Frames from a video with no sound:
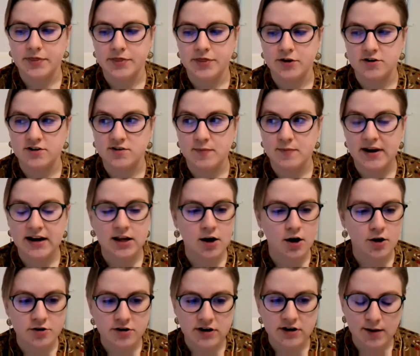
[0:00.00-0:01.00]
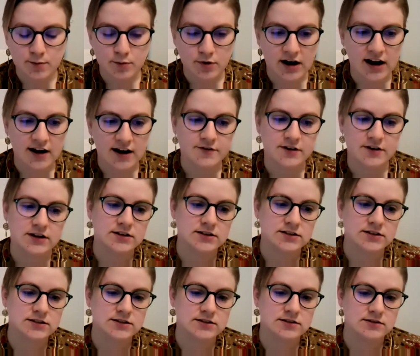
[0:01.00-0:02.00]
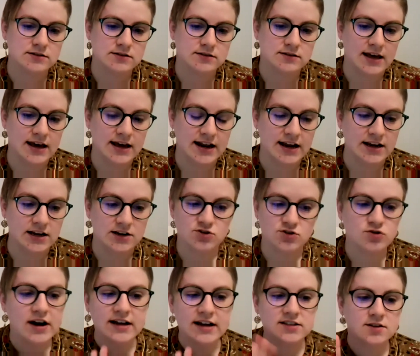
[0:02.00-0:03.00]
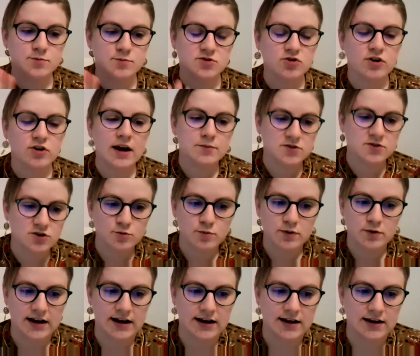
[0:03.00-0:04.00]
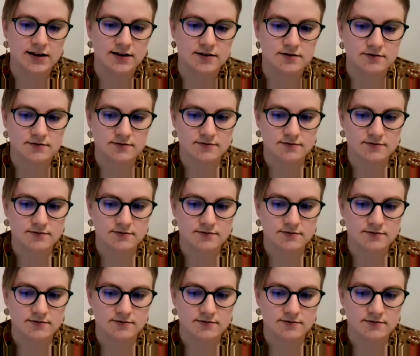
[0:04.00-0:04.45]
There's many other nonprofits that I do not subscribe to, but I